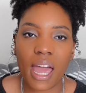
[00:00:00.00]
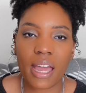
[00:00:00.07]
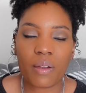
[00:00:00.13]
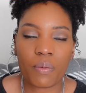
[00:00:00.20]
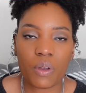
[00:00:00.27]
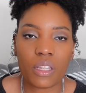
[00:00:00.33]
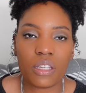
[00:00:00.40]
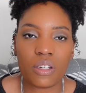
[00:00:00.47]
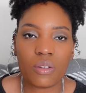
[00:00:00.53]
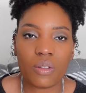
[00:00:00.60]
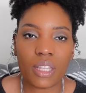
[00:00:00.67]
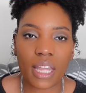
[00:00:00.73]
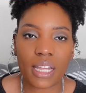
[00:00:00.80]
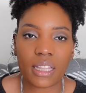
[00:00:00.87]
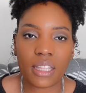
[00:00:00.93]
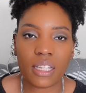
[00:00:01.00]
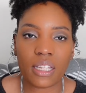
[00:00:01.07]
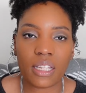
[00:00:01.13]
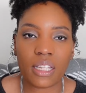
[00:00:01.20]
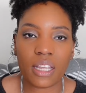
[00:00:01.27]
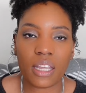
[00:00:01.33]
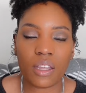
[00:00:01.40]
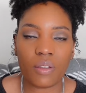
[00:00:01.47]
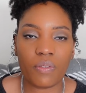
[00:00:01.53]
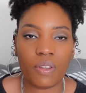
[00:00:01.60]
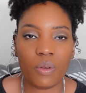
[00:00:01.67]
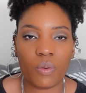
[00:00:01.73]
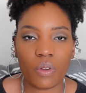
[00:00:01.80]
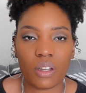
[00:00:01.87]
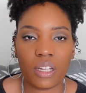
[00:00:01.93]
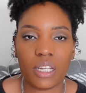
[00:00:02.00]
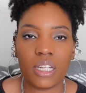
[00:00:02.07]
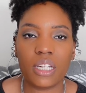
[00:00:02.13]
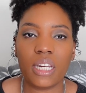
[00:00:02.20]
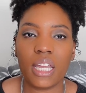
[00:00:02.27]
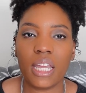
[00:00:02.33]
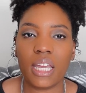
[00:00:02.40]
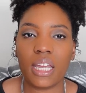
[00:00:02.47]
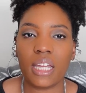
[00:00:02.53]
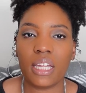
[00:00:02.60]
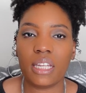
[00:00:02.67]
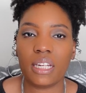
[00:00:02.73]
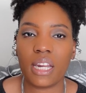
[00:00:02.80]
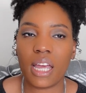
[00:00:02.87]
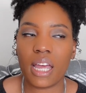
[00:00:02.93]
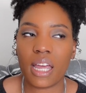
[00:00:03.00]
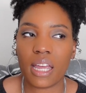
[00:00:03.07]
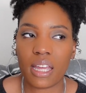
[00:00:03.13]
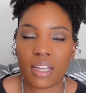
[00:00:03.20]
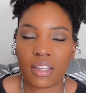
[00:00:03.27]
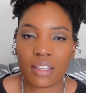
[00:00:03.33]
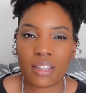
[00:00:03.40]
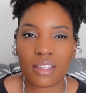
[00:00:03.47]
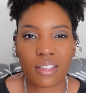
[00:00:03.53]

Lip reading: I really do like the LV one, and I